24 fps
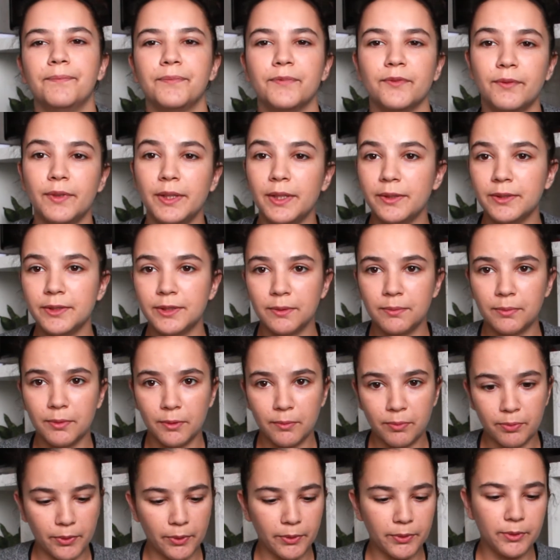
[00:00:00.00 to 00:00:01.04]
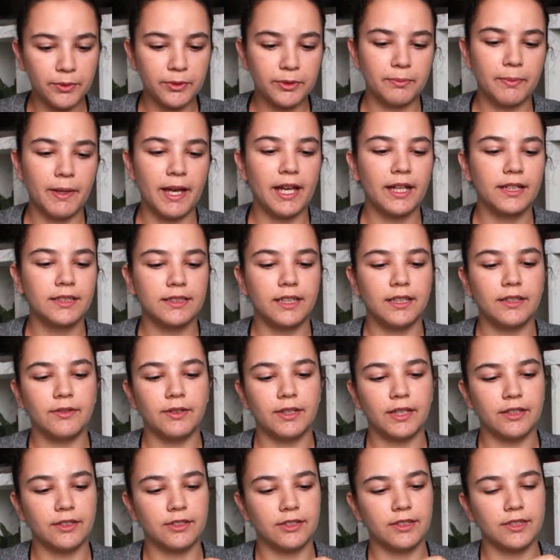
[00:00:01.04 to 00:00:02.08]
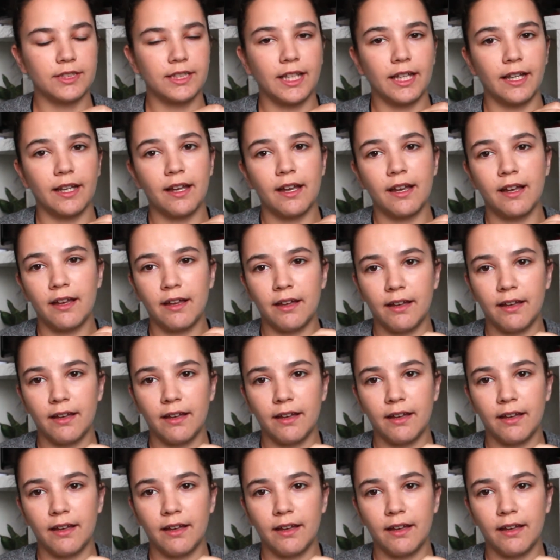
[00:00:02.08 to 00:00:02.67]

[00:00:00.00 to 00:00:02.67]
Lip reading: reusable produce bags that you can just like